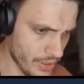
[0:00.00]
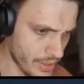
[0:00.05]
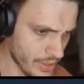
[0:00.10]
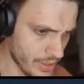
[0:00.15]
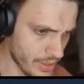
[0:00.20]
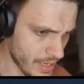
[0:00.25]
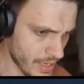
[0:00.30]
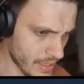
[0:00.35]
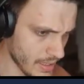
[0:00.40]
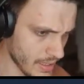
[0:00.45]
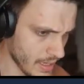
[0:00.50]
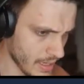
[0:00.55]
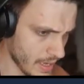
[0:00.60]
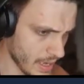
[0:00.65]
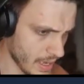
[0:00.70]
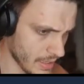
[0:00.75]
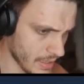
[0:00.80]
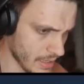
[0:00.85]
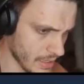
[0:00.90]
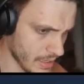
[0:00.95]
that I
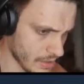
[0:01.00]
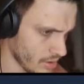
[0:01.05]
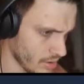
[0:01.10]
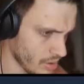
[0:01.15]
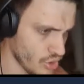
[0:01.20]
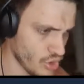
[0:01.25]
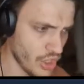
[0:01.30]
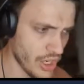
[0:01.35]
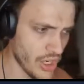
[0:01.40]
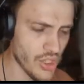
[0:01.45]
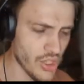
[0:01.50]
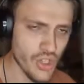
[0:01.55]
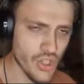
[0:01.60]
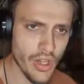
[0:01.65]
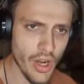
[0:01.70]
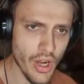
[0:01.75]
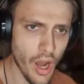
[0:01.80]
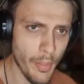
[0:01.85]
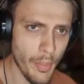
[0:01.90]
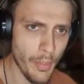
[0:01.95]
can change the
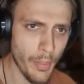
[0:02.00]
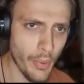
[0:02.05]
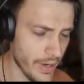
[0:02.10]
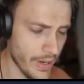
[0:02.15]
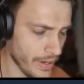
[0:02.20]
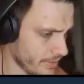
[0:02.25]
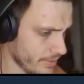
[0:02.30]
operator